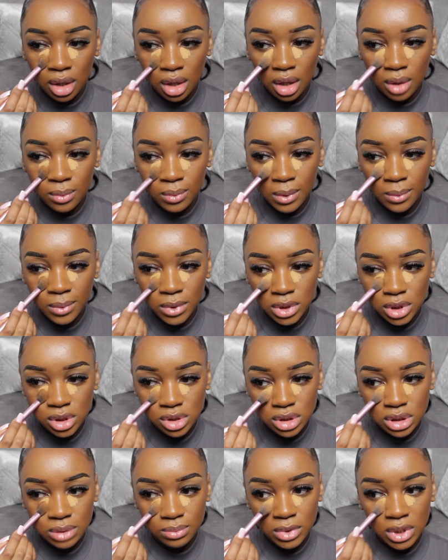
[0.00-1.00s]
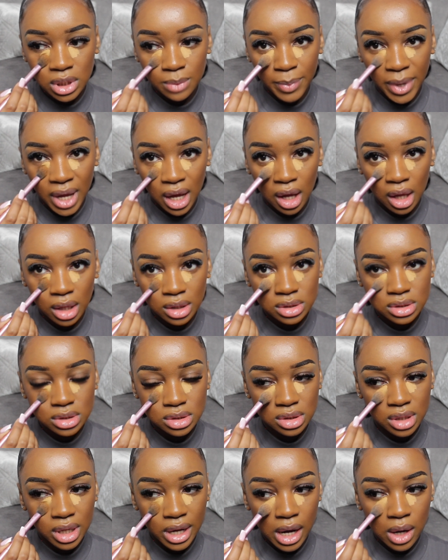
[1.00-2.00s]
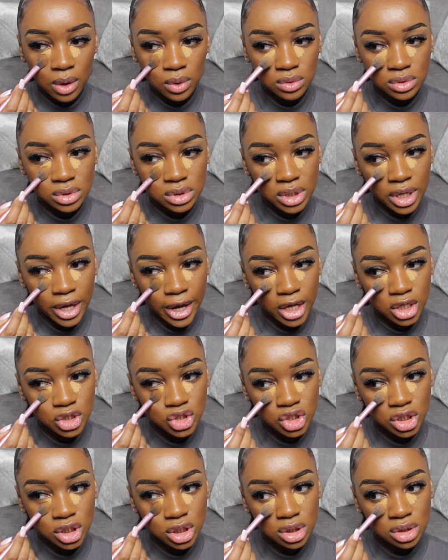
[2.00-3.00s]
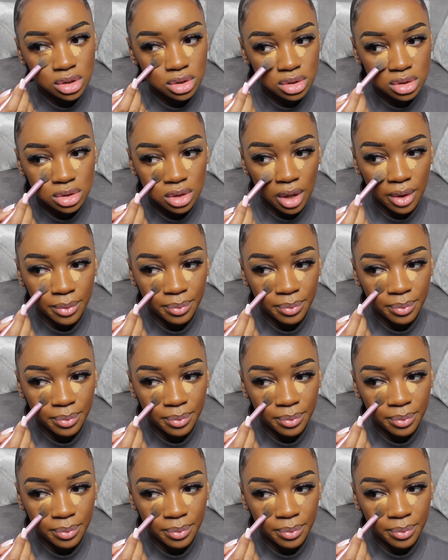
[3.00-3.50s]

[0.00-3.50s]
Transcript: and what I'm gonna do is I'm gonna pat that out the edges,